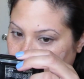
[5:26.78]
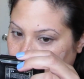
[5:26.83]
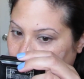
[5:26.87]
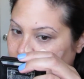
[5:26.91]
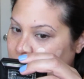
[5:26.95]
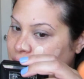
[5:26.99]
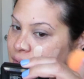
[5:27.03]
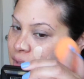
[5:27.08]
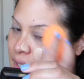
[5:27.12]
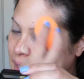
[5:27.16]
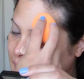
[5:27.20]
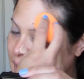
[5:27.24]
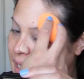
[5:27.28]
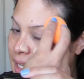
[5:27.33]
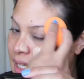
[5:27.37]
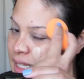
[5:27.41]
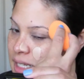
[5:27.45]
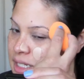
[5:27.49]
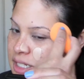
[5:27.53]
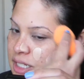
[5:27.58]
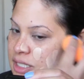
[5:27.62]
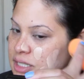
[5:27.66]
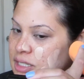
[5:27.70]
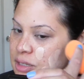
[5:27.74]
I feel like
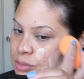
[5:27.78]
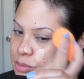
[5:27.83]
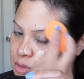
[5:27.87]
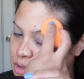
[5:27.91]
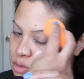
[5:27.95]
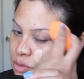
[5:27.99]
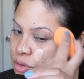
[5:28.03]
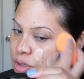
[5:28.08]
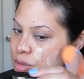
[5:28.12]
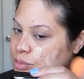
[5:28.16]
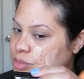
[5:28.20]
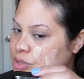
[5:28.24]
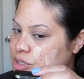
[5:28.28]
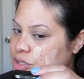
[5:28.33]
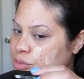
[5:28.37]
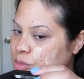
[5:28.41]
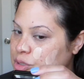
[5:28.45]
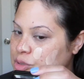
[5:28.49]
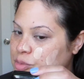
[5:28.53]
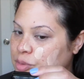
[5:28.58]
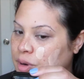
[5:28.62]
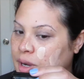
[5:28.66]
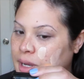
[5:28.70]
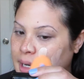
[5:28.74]
it just absorbs too
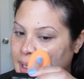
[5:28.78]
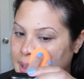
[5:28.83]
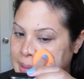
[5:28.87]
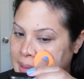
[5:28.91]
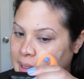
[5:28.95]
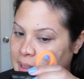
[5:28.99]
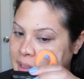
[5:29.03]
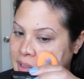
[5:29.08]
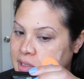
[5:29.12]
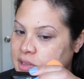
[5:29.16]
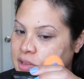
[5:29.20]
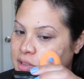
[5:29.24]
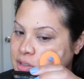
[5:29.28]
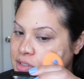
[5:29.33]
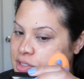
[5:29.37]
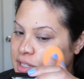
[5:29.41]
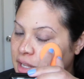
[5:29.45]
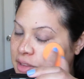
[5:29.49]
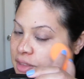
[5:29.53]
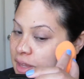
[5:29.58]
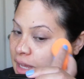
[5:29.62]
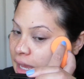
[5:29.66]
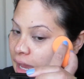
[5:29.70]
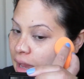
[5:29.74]
much product, like there's
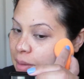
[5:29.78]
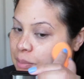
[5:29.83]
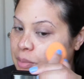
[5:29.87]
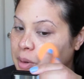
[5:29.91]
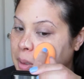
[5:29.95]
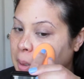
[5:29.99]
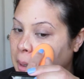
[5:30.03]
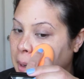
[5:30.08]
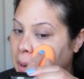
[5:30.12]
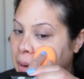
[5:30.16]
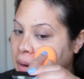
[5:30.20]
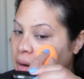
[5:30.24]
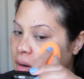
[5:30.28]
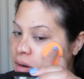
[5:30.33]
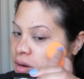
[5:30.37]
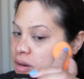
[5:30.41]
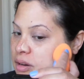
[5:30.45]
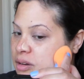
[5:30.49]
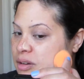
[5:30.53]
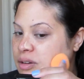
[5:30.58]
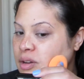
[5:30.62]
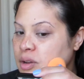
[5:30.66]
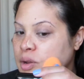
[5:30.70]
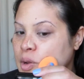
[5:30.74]
nothing happening here.
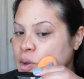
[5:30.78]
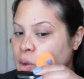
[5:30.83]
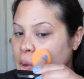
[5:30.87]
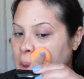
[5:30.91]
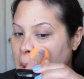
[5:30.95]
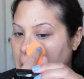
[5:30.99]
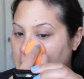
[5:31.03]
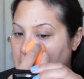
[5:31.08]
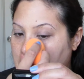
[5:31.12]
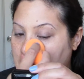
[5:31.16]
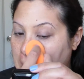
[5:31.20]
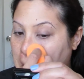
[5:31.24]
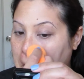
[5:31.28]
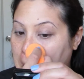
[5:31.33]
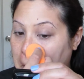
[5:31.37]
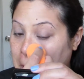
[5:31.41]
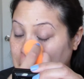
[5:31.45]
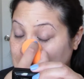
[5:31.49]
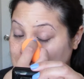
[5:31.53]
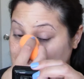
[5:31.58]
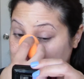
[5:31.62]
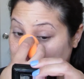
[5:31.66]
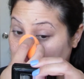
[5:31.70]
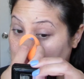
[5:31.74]
Okay,
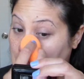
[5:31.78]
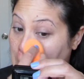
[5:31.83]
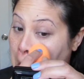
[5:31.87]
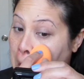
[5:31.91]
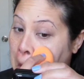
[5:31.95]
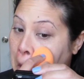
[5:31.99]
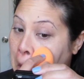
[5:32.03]
let's see.